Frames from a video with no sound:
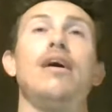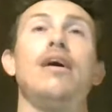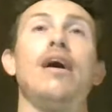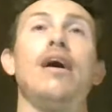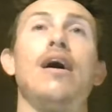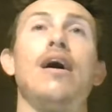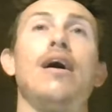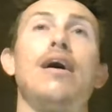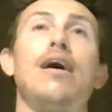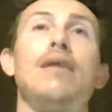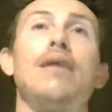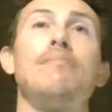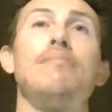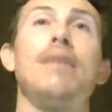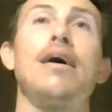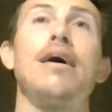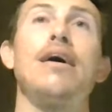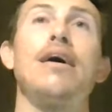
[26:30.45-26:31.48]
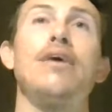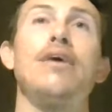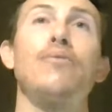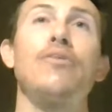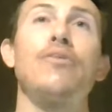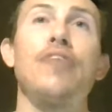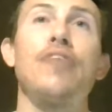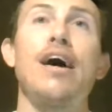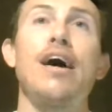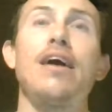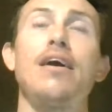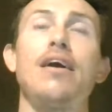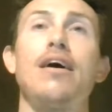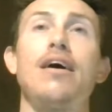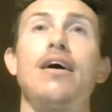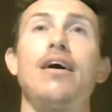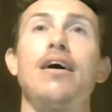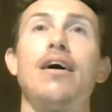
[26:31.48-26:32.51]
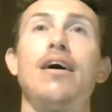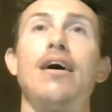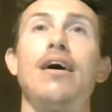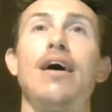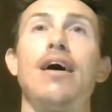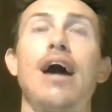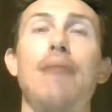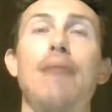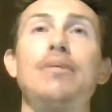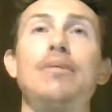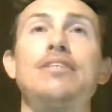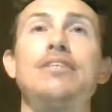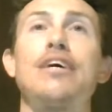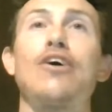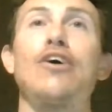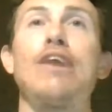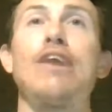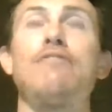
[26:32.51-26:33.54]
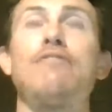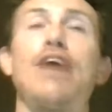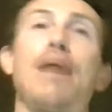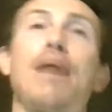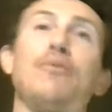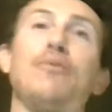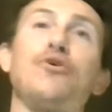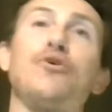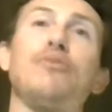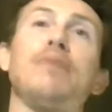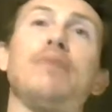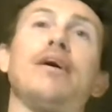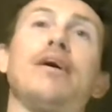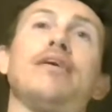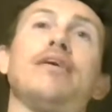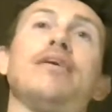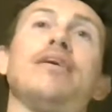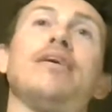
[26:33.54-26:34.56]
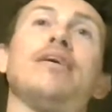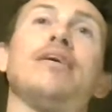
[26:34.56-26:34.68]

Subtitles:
And with that, I'm going to take off. I'm going to go to bed.